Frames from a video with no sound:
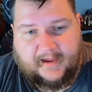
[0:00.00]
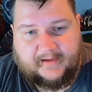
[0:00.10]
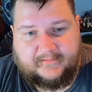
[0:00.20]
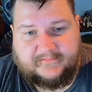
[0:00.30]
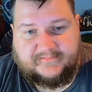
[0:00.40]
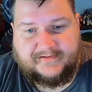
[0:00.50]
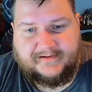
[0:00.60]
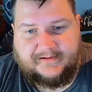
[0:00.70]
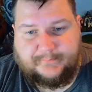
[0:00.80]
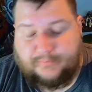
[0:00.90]
and
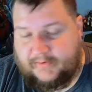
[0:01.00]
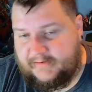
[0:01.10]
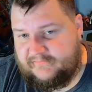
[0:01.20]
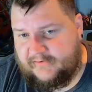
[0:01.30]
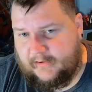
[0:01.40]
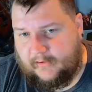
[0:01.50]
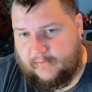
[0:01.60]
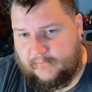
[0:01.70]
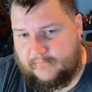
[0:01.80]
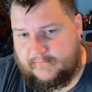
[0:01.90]
Plague
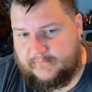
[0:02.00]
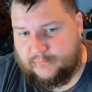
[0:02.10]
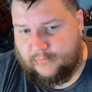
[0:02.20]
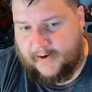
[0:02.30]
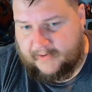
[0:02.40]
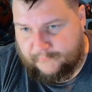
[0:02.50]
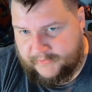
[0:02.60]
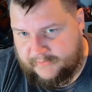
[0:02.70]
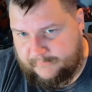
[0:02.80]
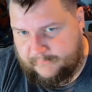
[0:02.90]
Tale
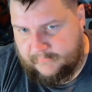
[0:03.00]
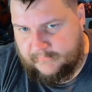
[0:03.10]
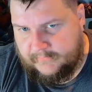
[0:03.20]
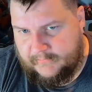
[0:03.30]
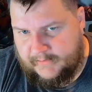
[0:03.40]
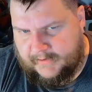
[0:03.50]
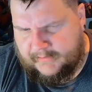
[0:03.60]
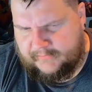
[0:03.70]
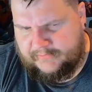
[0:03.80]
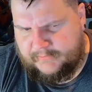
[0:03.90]
Requiem.
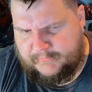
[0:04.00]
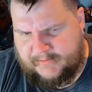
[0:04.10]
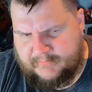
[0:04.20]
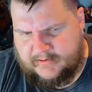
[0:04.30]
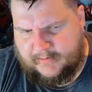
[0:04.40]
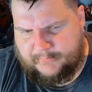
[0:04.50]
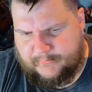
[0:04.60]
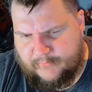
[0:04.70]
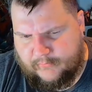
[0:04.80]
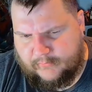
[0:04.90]
And I think we have a
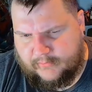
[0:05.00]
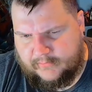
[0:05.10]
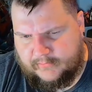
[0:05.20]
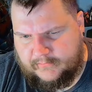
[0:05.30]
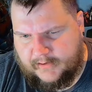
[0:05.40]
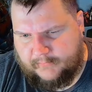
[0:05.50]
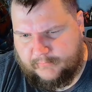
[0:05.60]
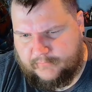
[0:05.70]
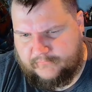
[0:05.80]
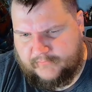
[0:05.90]
couple more uh,
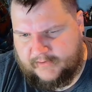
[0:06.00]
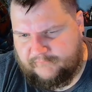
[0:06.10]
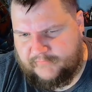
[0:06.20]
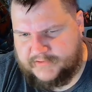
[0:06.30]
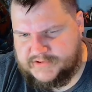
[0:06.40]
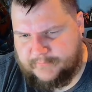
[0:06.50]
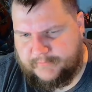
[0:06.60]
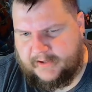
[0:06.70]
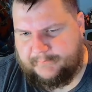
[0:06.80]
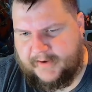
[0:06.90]
we're going to try to finish up.
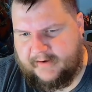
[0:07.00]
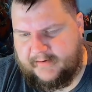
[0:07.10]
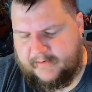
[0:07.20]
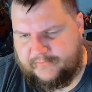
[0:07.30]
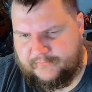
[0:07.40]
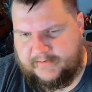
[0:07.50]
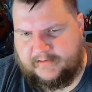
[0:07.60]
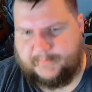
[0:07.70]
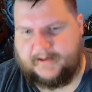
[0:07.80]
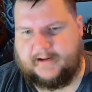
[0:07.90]
We got Bayonetta three
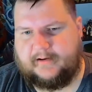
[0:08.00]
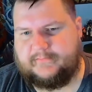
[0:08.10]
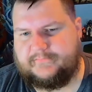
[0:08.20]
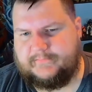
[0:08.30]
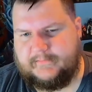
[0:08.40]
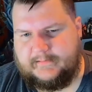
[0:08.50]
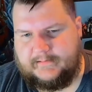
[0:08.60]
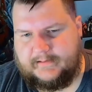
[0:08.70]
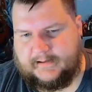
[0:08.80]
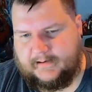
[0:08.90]
coming out.
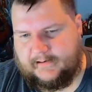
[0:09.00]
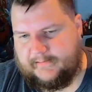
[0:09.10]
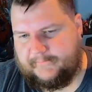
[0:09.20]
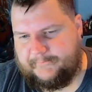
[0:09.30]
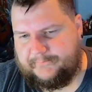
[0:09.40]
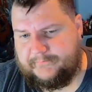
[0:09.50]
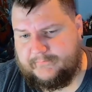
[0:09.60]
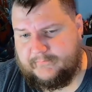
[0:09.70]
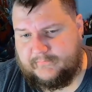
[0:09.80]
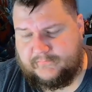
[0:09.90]
Um,